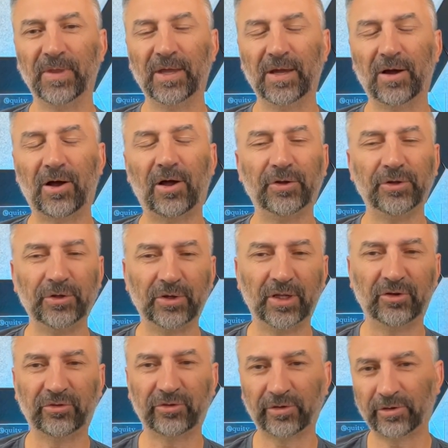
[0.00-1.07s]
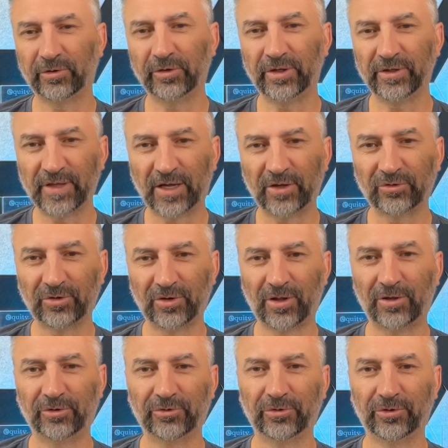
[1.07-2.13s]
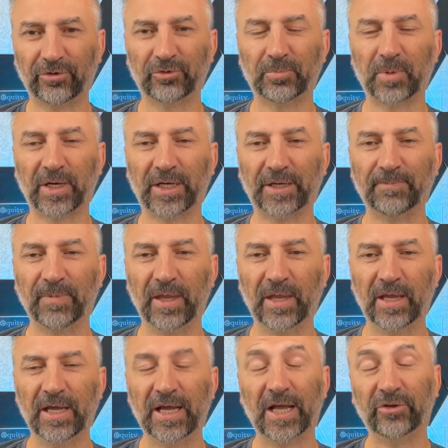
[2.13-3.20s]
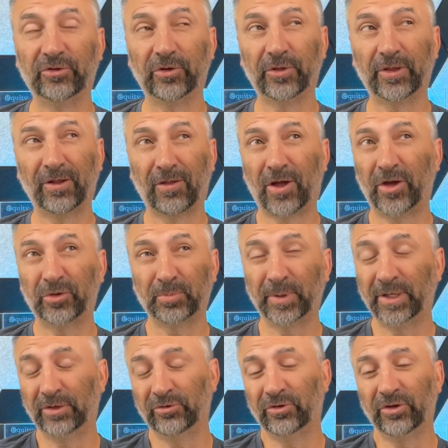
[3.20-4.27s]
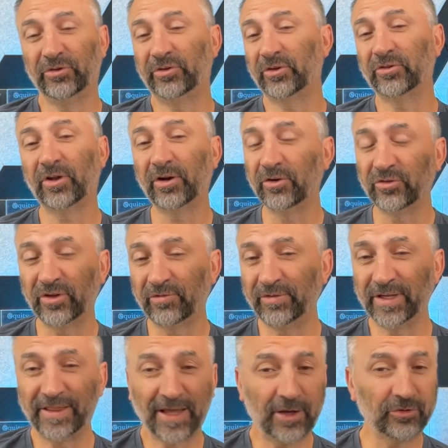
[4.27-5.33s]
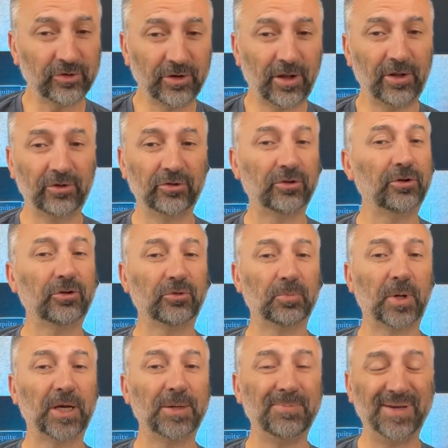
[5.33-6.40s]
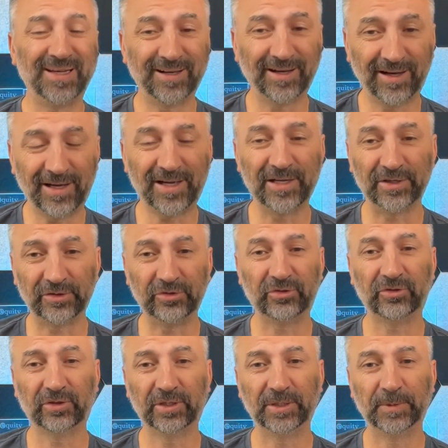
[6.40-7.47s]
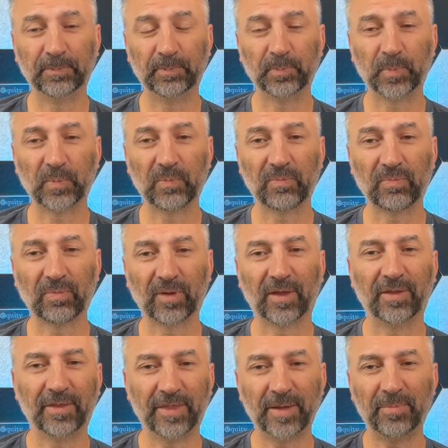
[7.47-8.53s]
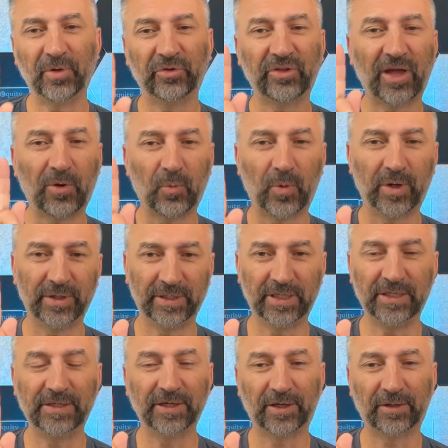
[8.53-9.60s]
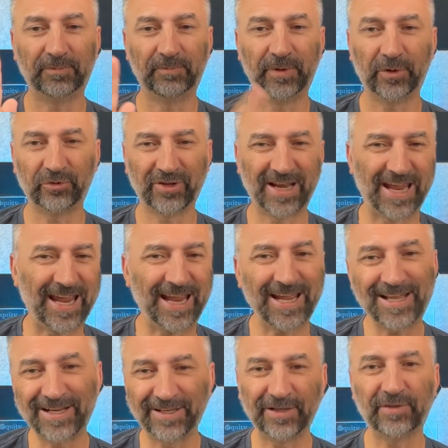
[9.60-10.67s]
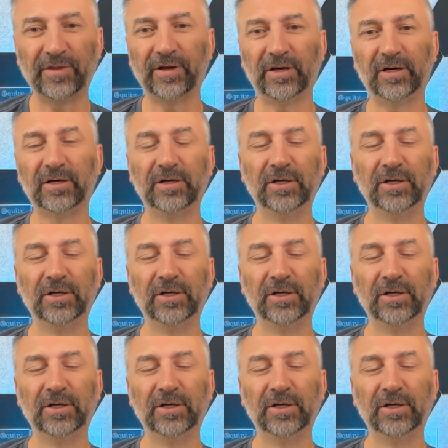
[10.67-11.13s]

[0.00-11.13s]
all you get is the $30,000 earnest money. And so they lost potentially $670,000 earnest money because they missed that one detail. There's an and in there